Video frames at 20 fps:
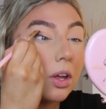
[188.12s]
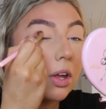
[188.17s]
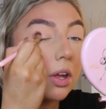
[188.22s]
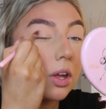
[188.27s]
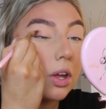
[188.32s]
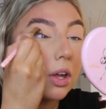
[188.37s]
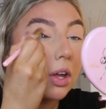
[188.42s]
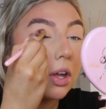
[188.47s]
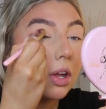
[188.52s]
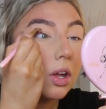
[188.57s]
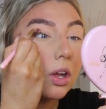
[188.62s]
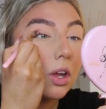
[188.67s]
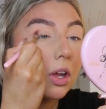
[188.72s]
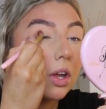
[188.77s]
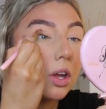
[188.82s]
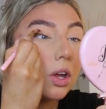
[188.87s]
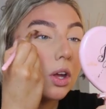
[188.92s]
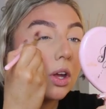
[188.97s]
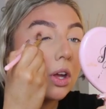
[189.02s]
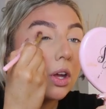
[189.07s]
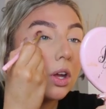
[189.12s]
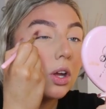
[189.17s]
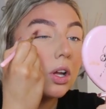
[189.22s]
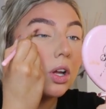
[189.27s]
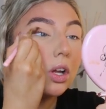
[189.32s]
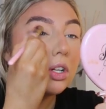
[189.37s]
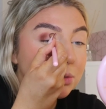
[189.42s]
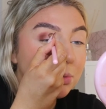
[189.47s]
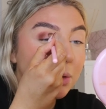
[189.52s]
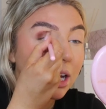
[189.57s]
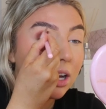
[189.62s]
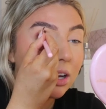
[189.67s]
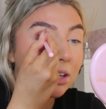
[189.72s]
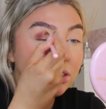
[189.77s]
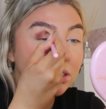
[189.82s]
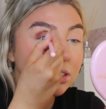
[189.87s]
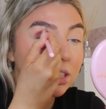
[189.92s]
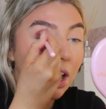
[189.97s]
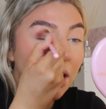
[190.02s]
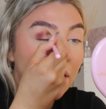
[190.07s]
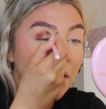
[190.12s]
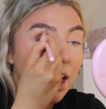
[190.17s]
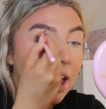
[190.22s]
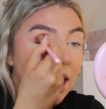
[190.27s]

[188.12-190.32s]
have like a reddy undertone as well, so